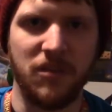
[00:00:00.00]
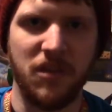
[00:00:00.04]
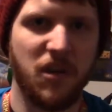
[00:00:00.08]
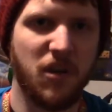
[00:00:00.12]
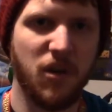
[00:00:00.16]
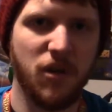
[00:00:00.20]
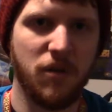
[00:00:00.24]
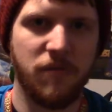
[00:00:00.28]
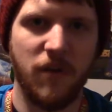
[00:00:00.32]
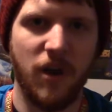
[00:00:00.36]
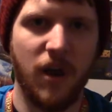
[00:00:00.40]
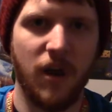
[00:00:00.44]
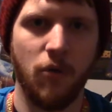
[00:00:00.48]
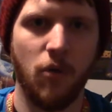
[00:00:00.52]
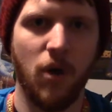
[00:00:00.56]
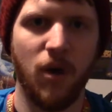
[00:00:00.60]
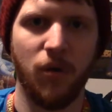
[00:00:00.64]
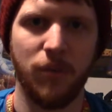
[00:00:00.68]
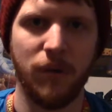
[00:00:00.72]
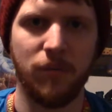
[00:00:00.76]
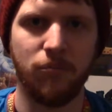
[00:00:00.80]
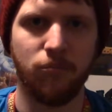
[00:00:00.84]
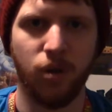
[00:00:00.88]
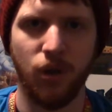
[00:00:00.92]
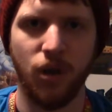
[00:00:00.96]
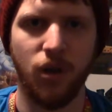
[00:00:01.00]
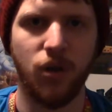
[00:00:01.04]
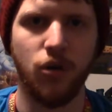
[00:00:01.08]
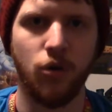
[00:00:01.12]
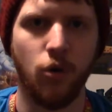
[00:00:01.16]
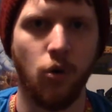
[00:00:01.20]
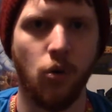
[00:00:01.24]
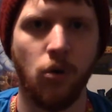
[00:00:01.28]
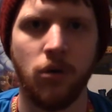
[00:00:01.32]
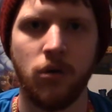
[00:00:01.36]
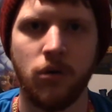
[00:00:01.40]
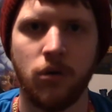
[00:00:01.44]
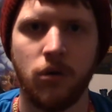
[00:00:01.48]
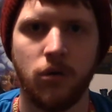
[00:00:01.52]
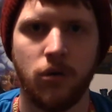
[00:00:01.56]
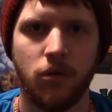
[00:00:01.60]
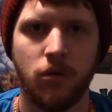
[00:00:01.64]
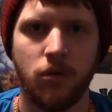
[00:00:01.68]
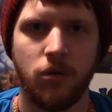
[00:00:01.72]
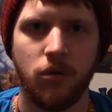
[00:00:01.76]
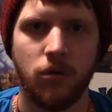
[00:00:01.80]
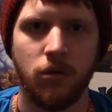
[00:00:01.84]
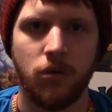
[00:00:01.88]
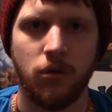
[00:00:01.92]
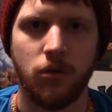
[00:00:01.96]
They could have very well been blue.
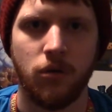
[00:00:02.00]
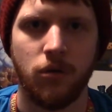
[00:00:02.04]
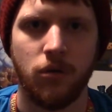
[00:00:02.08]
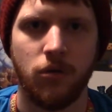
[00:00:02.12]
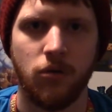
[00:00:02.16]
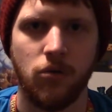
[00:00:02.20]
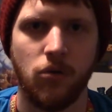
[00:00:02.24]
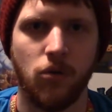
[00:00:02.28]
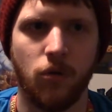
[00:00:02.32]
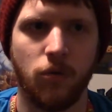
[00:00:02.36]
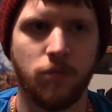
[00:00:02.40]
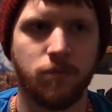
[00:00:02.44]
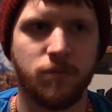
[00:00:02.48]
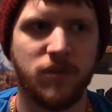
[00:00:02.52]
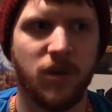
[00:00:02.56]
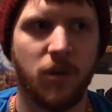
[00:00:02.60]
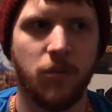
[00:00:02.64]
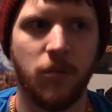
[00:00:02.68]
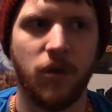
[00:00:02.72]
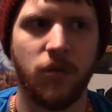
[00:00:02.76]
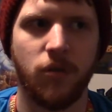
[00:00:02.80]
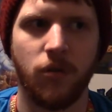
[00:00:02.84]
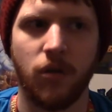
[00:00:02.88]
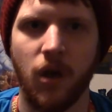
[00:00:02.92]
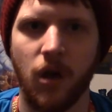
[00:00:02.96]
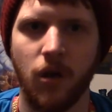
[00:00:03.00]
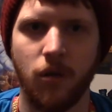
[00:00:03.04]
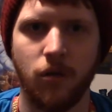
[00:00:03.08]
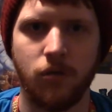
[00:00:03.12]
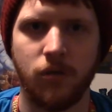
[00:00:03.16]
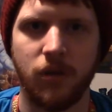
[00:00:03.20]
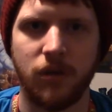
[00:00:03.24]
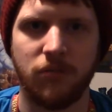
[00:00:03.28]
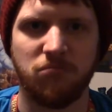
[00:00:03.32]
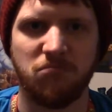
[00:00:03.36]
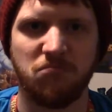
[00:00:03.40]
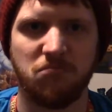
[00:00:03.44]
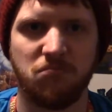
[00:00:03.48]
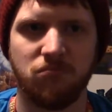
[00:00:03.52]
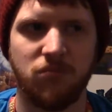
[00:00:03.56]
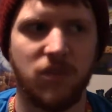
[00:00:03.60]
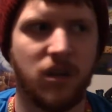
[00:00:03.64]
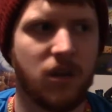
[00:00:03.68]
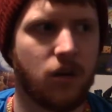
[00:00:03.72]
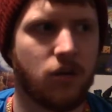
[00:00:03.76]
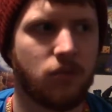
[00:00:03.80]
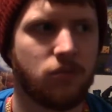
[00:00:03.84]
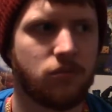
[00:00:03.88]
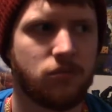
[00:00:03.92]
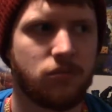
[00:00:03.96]
Or some other color, like,
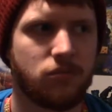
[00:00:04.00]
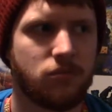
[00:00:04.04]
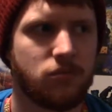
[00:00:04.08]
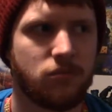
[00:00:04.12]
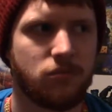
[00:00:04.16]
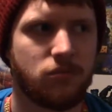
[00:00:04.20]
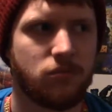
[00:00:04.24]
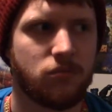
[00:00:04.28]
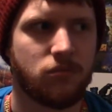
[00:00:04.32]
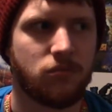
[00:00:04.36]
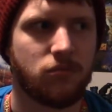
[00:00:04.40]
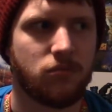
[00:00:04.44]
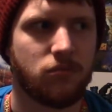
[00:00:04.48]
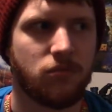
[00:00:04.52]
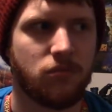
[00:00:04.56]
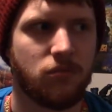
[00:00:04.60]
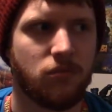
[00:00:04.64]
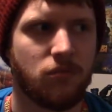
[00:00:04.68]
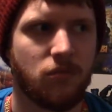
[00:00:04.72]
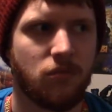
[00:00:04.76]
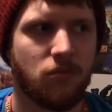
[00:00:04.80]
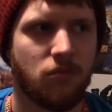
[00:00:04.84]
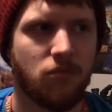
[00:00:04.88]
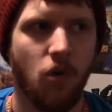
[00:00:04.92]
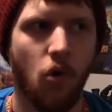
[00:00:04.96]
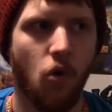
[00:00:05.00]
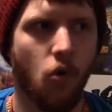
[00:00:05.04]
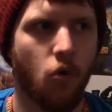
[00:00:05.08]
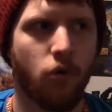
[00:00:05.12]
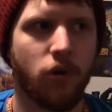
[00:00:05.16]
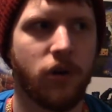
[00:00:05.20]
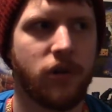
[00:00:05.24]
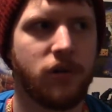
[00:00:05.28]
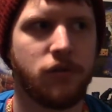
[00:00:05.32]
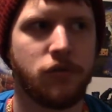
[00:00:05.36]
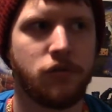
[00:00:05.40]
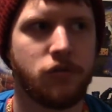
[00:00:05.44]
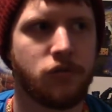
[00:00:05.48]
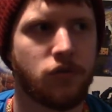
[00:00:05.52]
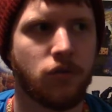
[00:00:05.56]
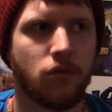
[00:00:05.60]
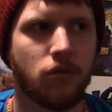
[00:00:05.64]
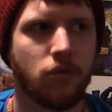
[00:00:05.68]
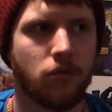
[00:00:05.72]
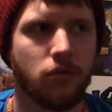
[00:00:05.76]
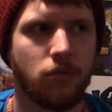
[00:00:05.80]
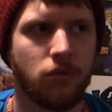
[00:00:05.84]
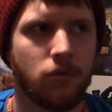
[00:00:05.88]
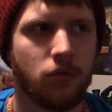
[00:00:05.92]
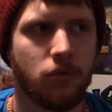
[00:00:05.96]
you know, orange or
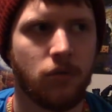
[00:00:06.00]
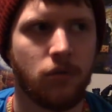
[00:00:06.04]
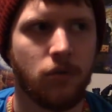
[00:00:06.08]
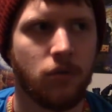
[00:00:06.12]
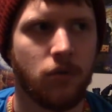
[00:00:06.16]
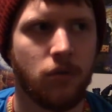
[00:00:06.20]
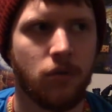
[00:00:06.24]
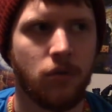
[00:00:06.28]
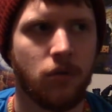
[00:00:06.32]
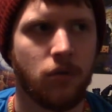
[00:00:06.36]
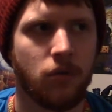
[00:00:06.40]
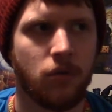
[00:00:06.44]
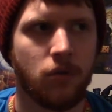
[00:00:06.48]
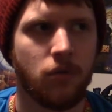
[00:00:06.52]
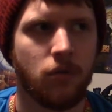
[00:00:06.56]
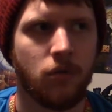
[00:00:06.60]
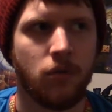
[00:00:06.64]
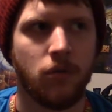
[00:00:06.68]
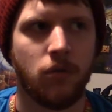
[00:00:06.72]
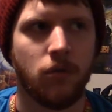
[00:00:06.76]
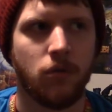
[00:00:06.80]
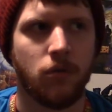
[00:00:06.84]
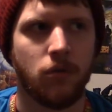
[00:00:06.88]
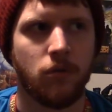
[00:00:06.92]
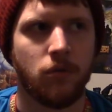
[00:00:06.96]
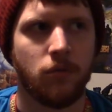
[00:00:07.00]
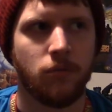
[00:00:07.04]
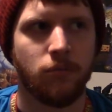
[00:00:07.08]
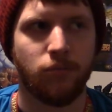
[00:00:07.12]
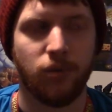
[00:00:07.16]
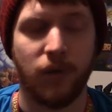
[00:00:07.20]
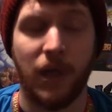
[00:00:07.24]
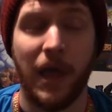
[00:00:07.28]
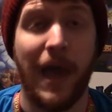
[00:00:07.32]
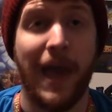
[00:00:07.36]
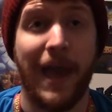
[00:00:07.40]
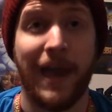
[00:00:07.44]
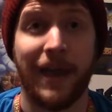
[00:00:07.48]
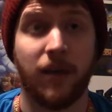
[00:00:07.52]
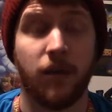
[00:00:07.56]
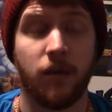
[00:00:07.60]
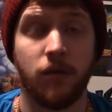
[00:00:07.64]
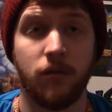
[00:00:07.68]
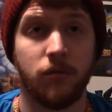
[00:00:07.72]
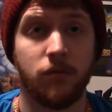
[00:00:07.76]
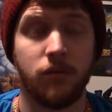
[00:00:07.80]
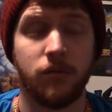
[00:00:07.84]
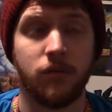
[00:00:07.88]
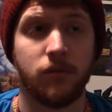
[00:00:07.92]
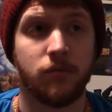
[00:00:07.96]
black,
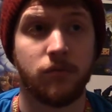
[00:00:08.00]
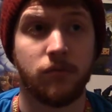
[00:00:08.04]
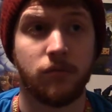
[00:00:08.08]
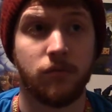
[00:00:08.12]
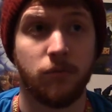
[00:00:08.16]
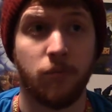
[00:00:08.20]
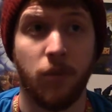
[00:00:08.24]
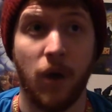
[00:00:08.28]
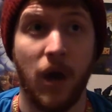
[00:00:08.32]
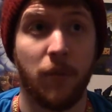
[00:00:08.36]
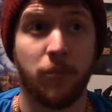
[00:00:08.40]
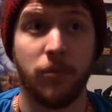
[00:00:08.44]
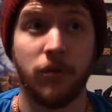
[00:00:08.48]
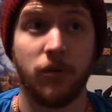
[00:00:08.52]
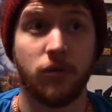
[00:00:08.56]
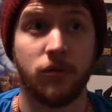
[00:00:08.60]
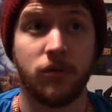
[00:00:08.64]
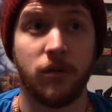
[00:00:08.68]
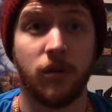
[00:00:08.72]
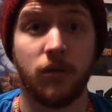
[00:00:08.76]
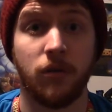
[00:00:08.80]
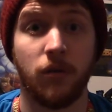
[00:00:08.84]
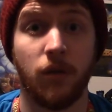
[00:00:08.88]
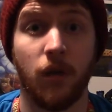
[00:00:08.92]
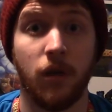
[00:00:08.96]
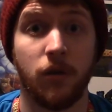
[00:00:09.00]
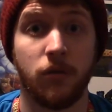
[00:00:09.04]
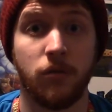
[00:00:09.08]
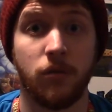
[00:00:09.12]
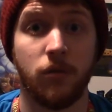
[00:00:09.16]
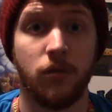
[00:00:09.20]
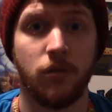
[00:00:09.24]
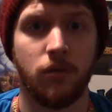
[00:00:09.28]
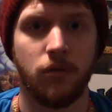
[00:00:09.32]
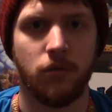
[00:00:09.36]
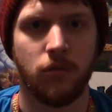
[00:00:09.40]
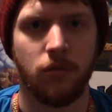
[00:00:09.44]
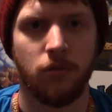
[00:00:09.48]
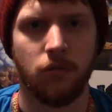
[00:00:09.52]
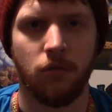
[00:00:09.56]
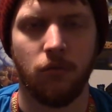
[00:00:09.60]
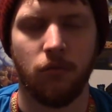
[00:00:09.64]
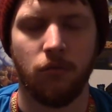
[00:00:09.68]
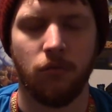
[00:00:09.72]
you know, popular sunglass lens.